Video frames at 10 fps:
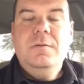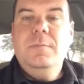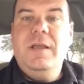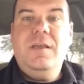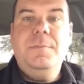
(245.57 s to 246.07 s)

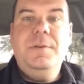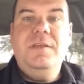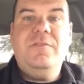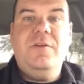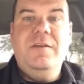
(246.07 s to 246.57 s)
My
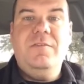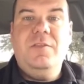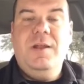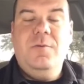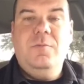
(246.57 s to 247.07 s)
company, forever,
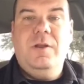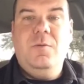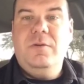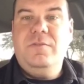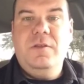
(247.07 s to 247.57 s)
when I
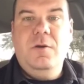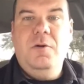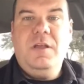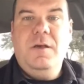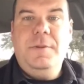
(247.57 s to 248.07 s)
worked for the
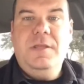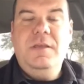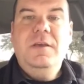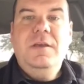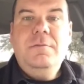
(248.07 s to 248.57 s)
OA company,
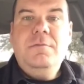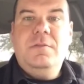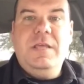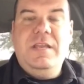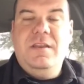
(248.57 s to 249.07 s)

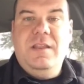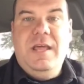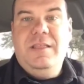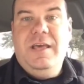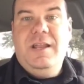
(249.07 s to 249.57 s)
they
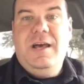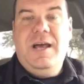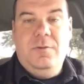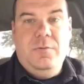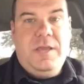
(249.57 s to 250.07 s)
had a
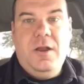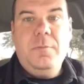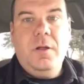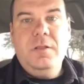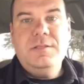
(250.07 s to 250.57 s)
I don't care
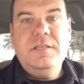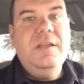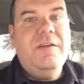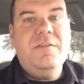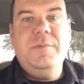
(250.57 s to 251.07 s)
policy,
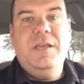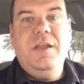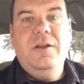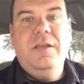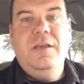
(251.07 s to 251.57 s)
and everybody
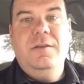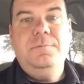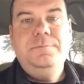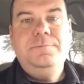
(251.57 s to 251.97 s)
carried a gun.